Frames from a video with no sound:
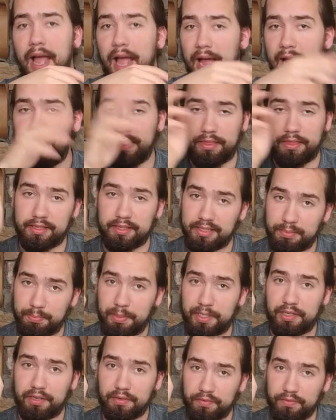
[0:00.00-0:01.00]
at the
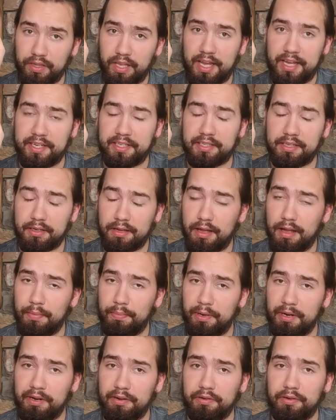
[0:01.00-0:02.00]
speed of light,
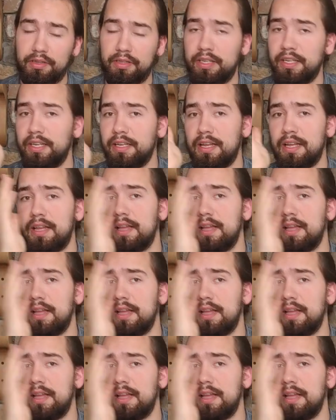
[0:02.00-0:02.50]
apparently.